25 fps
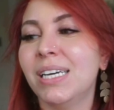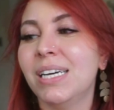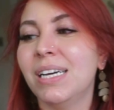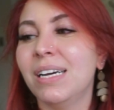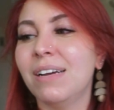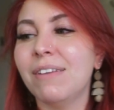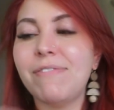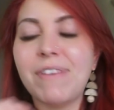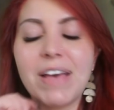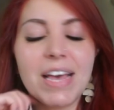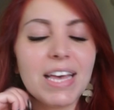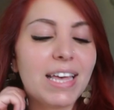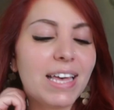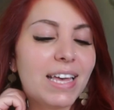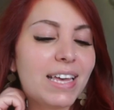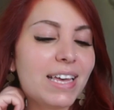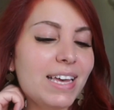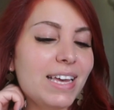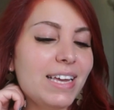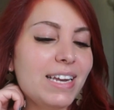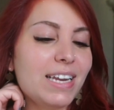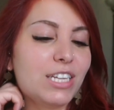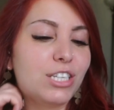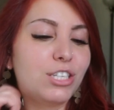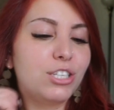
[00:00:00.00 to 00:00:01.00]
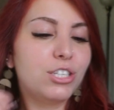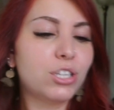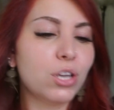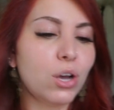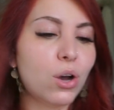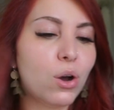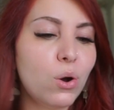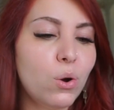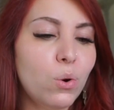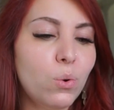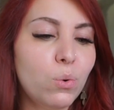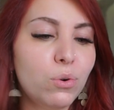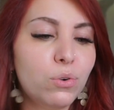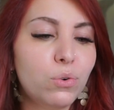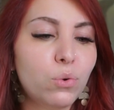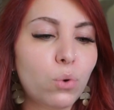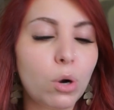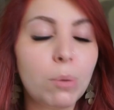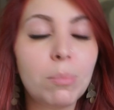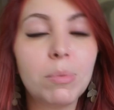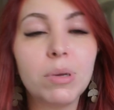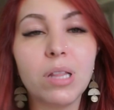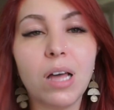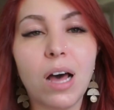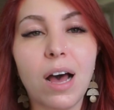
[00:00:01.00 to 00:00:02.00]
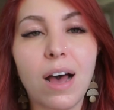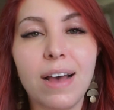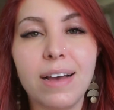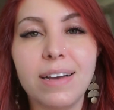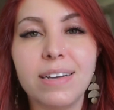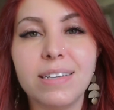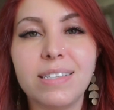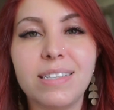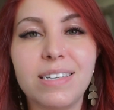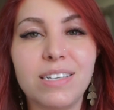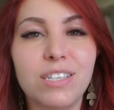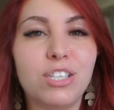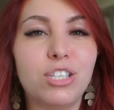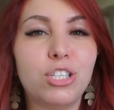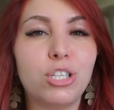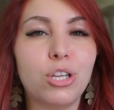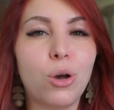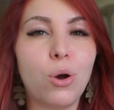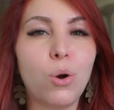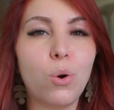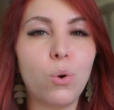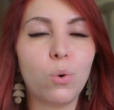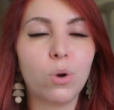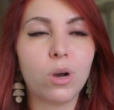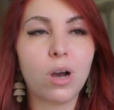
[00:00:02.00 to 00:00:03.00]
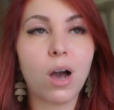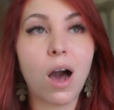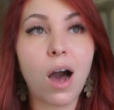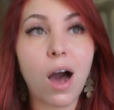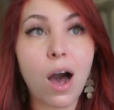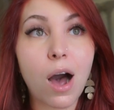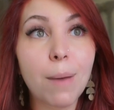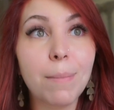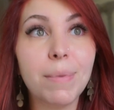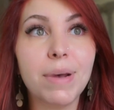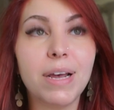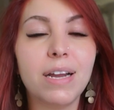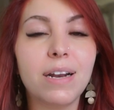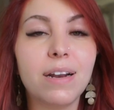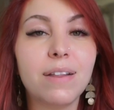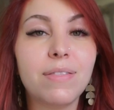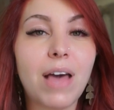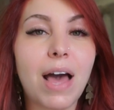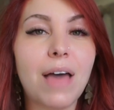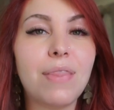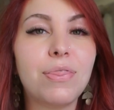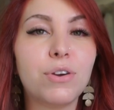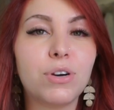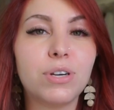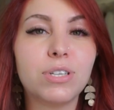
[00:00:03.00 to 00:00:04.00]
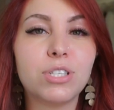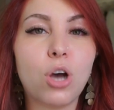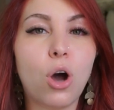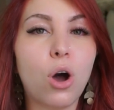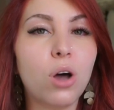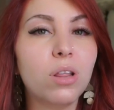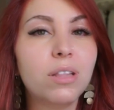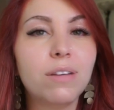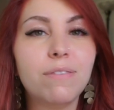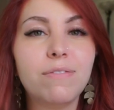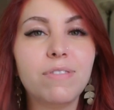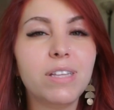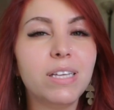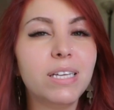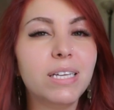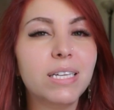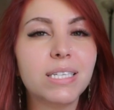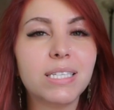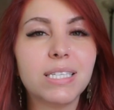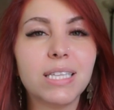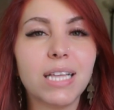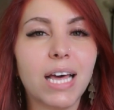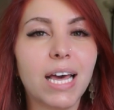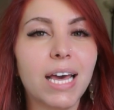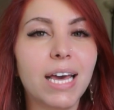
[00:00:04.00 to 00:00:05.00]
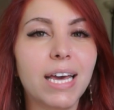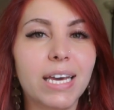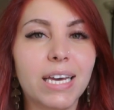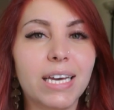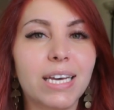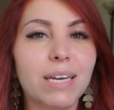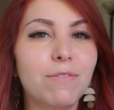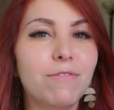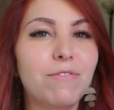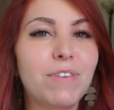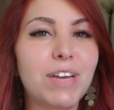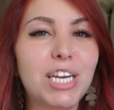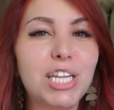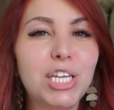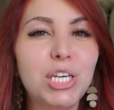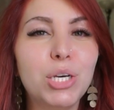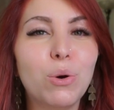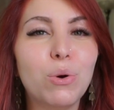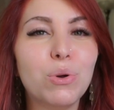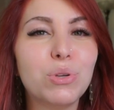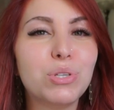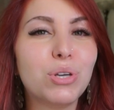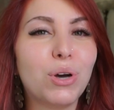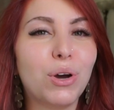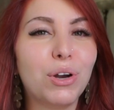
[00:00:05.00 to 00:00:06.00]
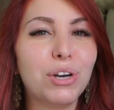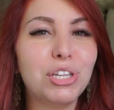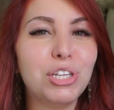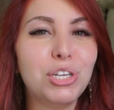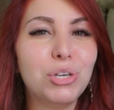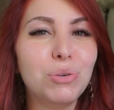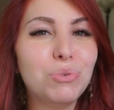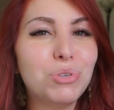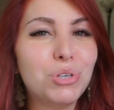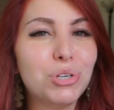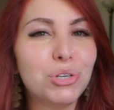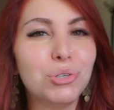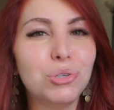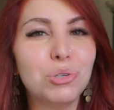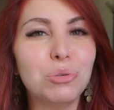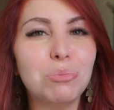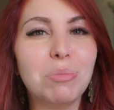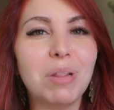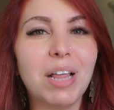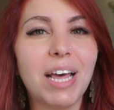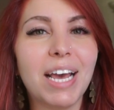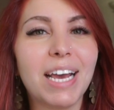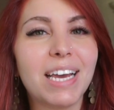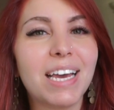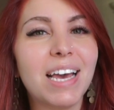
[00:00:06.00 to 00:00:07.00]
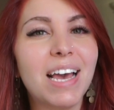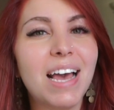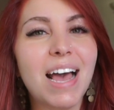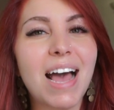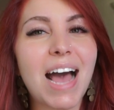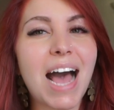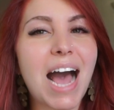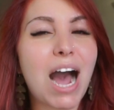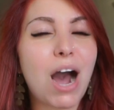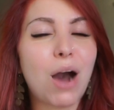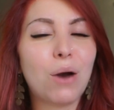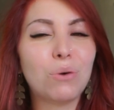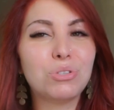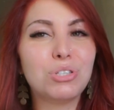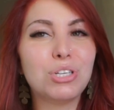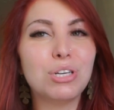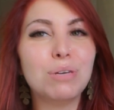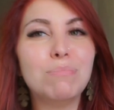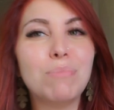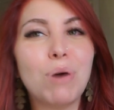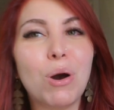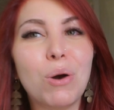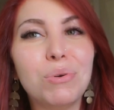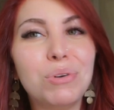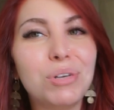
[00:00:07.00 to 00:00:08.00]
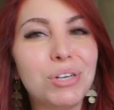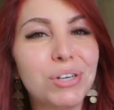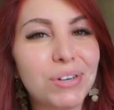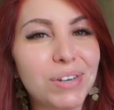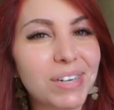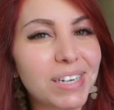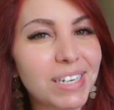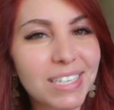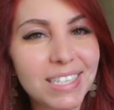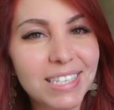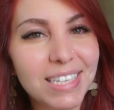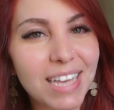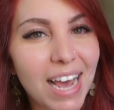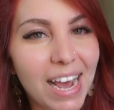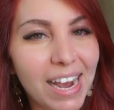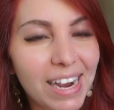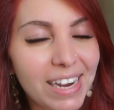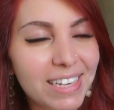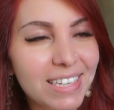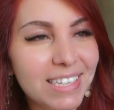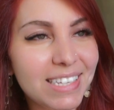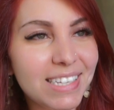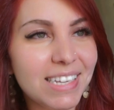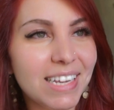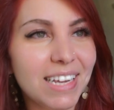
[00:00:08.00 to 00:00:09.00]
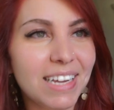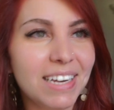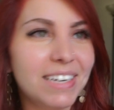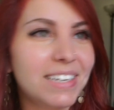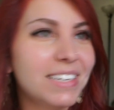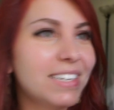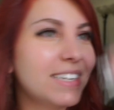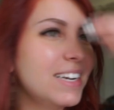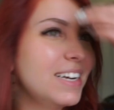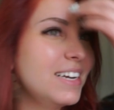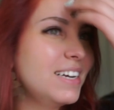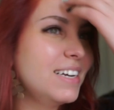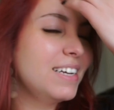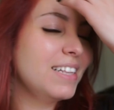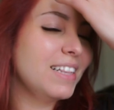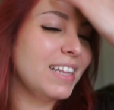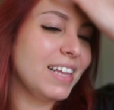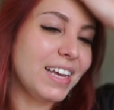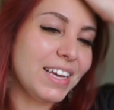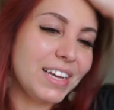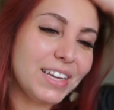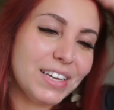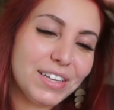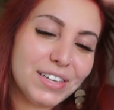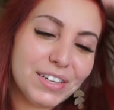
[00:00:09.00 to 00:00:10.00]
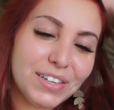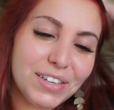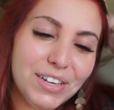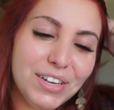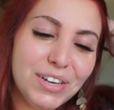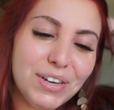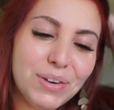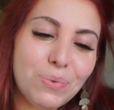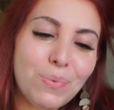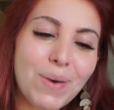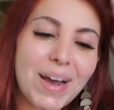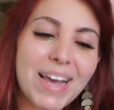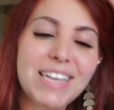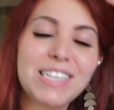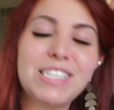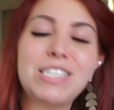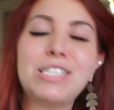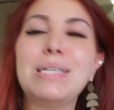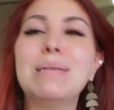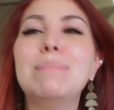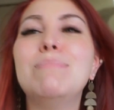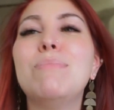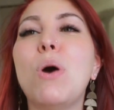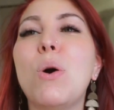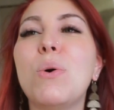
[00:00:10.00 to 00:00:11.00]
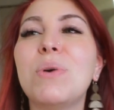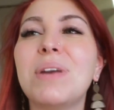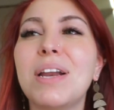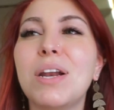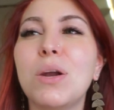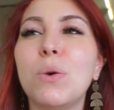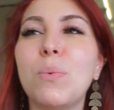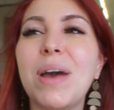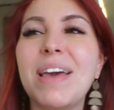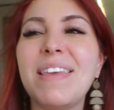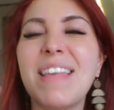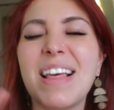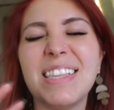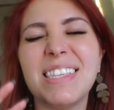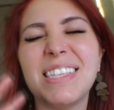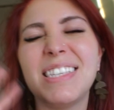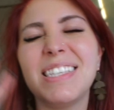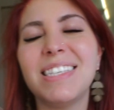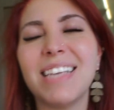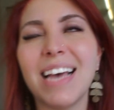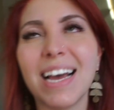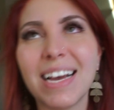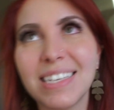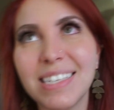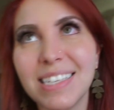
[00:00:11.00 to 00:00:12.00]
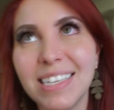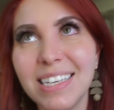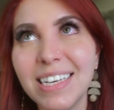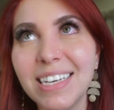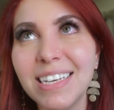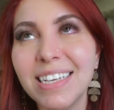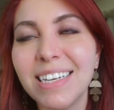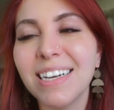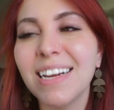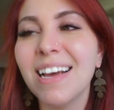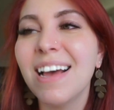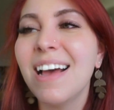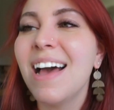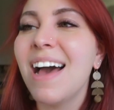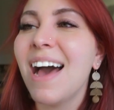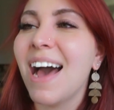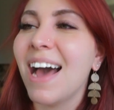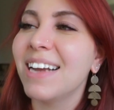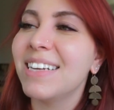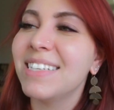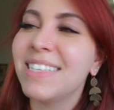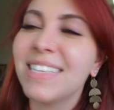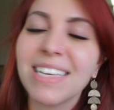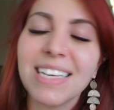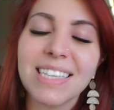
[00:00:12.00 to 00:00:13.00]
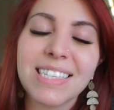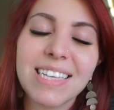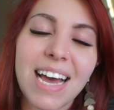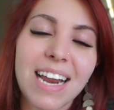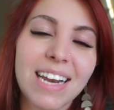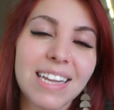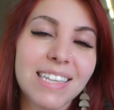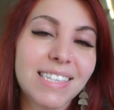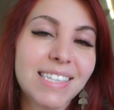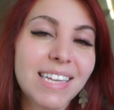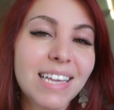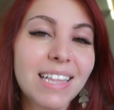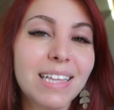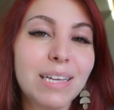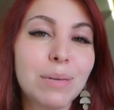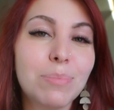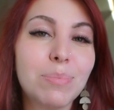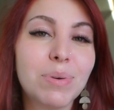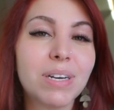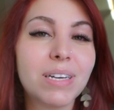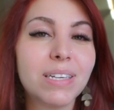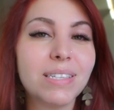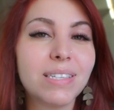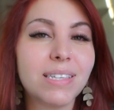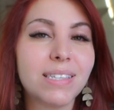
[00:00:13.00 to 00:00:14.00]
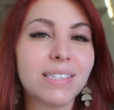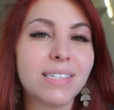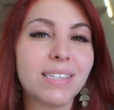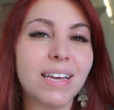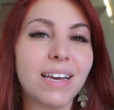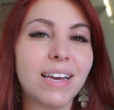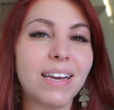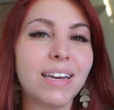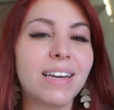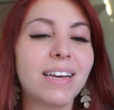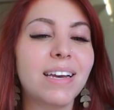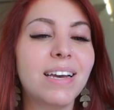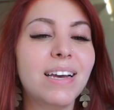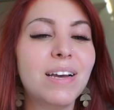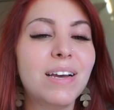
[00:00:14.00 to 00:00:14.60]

Faking it is so normalized and so common that there's all of these like videos on YouTube, like how to moan during sex and like ways to moan in a way that's sexy. And I just think it's kind of silly because it's like